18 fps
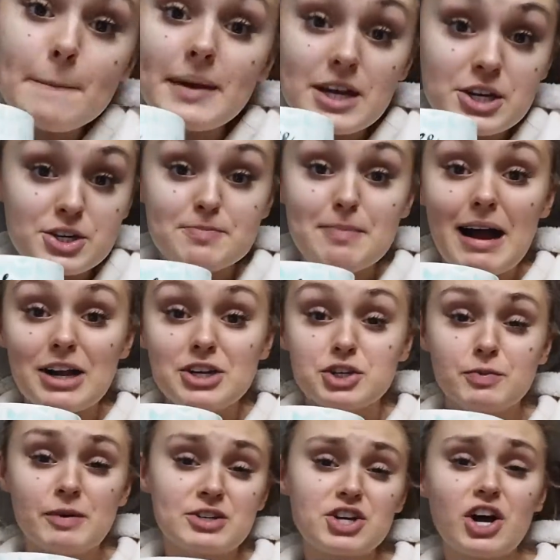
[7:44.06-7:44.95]
Misha
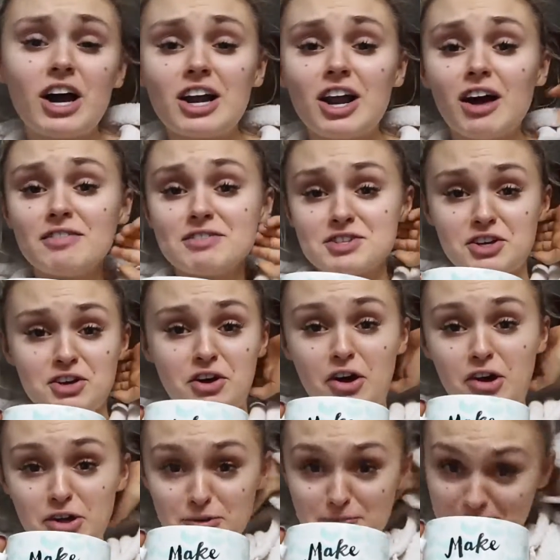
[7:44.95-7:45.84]
Matcha, which I love as a
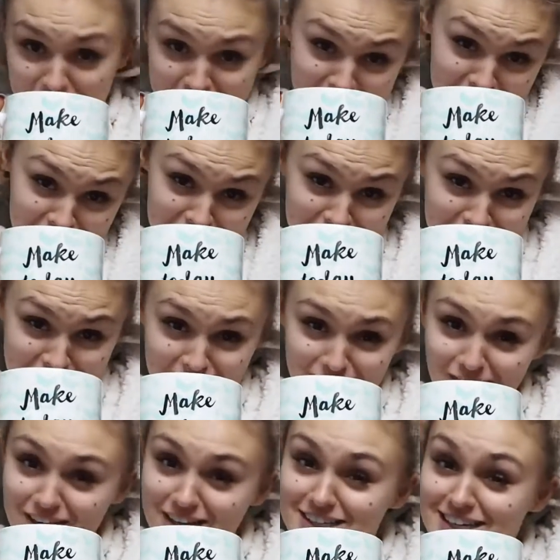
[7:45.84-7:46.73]
code because I think it
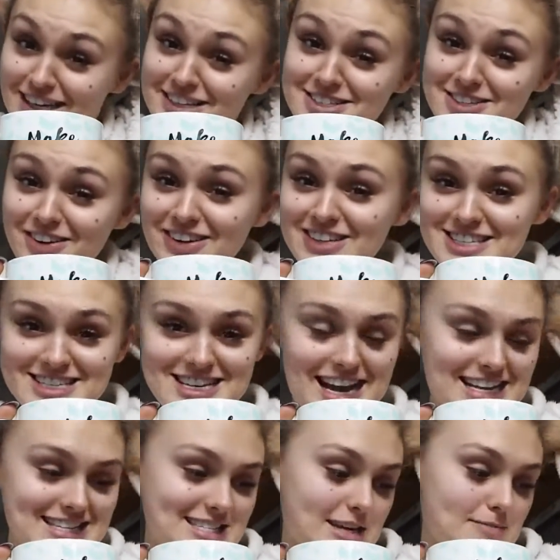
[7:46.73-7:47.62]
sounds quite
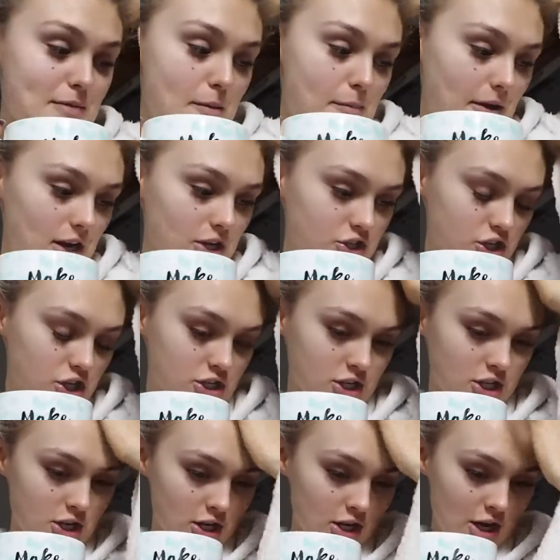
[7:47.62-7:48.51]
snazzy. Maybe that
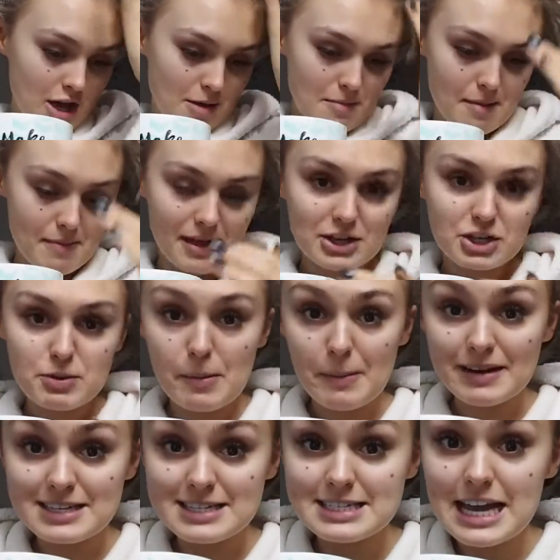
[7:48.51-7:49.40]
should be
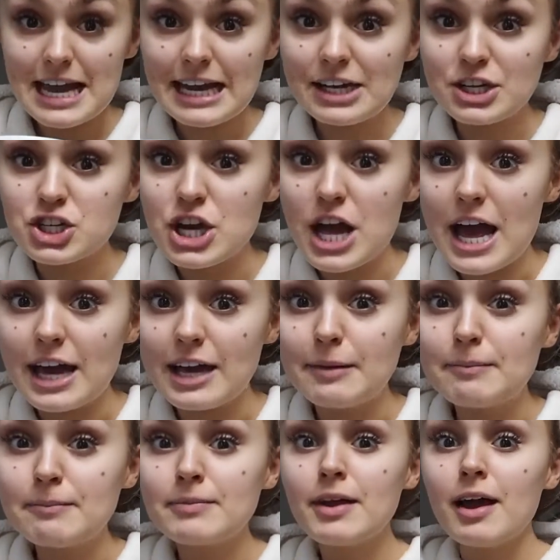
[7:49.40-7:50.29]
my stage
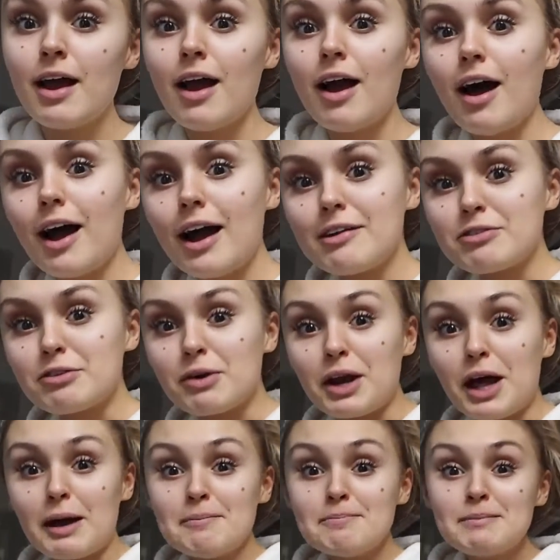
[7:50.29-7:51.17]
name. Hi
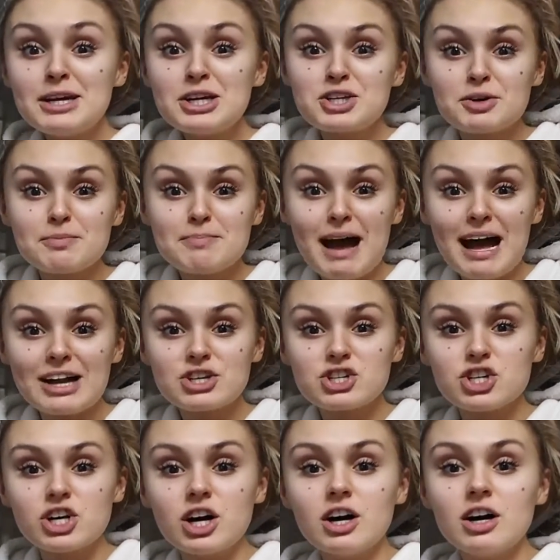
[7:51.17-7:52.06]
everyone, I'm Misha
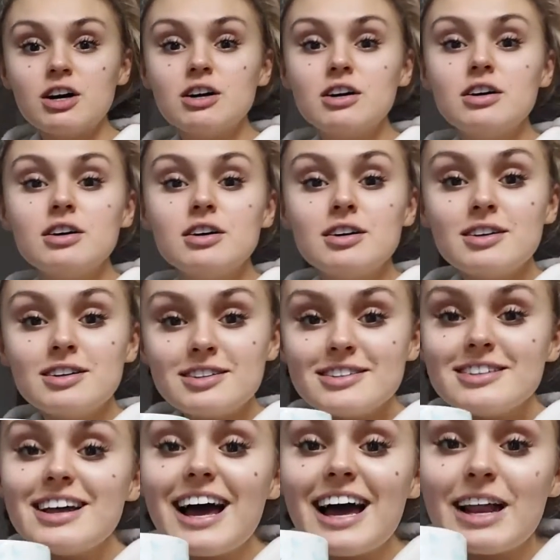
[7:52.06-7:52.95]
Matcha.
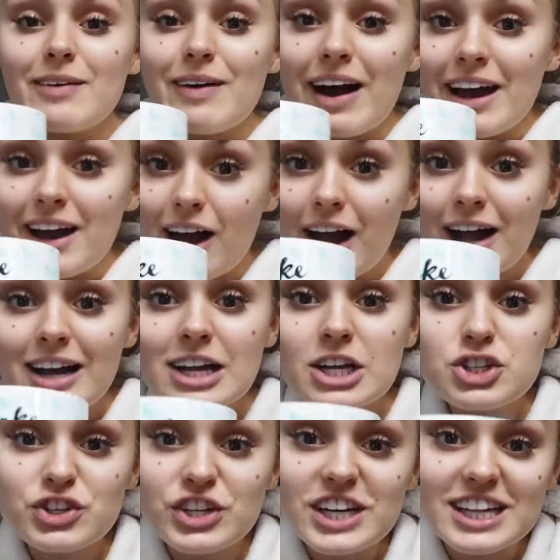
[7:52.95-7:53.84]
Anyway, I'm
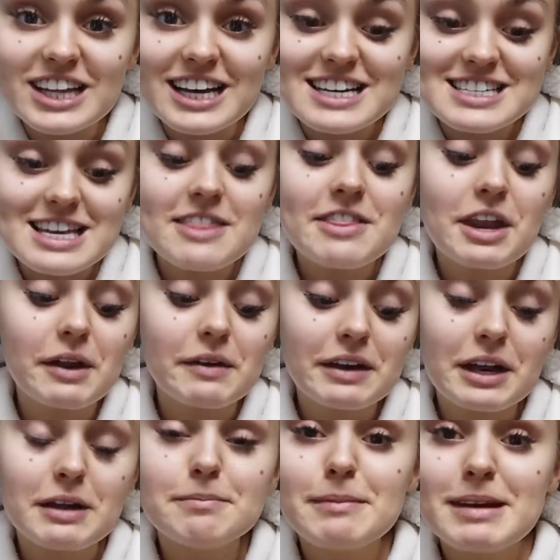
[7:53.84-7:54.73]
gonna drink this and then
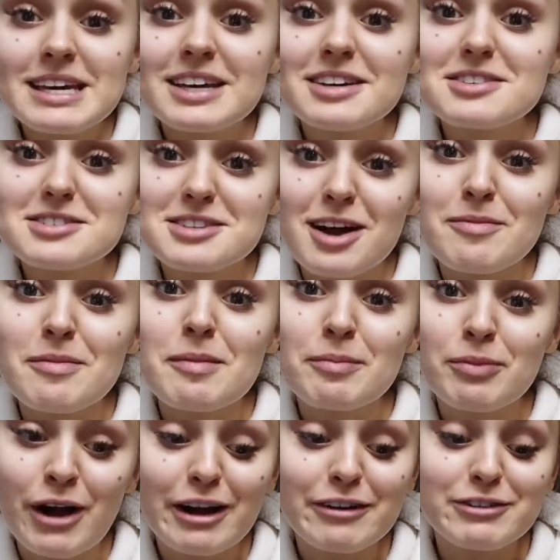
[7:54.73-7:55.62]
I'm gonna make some
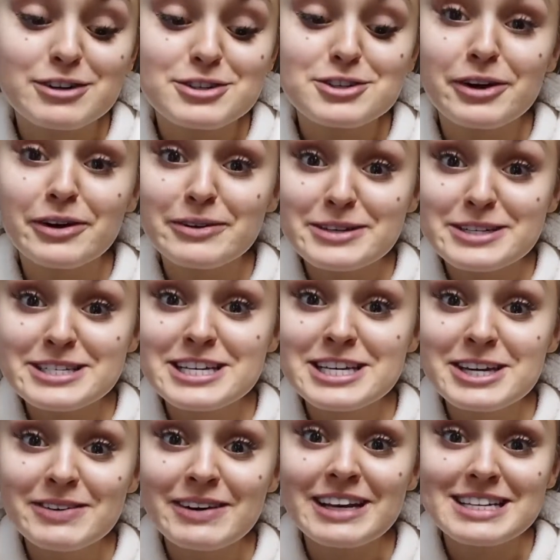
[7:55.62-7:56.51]
breakfast. So I will see
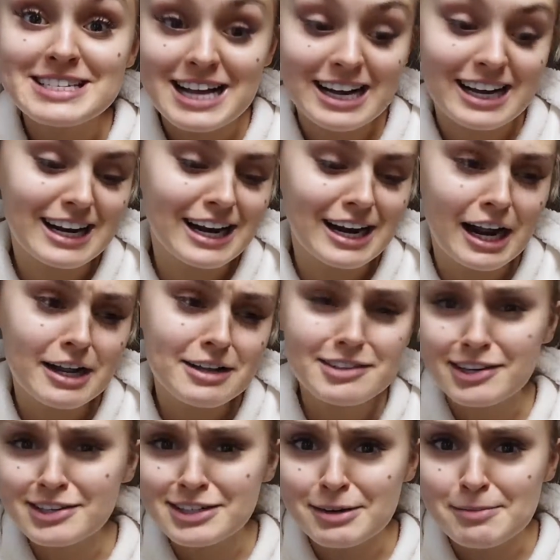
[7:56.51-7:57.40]
you in a second, and I need
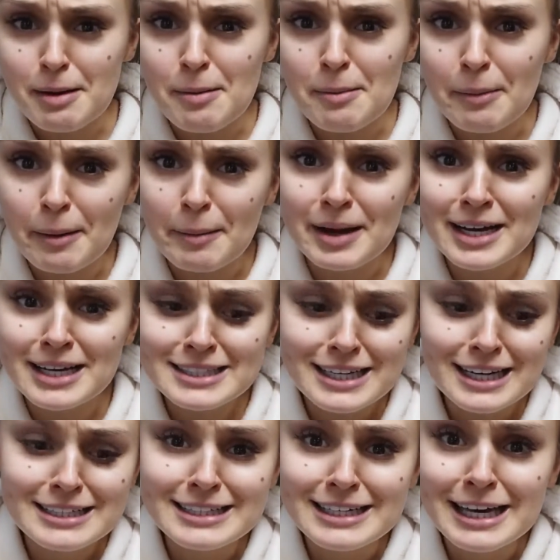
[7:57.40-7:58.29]
to go tell Mum about my
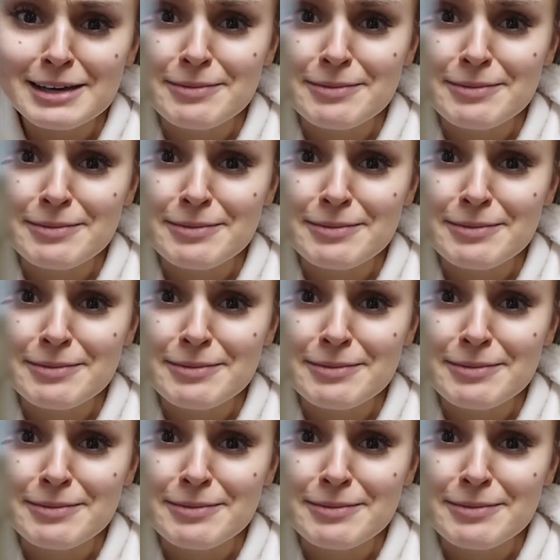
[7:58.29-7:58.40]
exciting